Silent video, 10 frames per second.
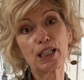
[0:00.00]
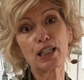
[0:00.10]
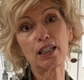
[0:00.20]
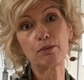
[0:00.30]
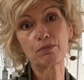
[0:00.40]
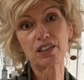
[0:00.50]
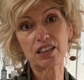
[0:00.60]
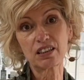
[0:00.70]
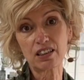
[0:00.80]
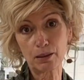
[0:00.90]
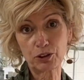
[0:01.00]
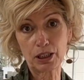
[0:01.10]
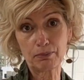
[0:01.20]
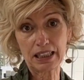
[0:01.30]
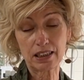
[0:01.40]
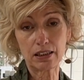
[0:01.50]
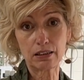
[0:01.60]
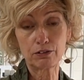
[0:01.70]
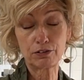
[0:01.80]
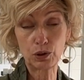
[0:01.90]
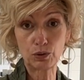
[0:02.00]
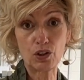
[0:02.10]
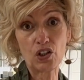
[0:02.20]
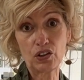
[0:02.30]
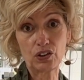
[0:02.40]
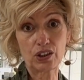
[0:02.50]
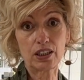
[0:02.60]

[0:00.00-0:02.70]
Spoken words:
themes and subject matter for your art.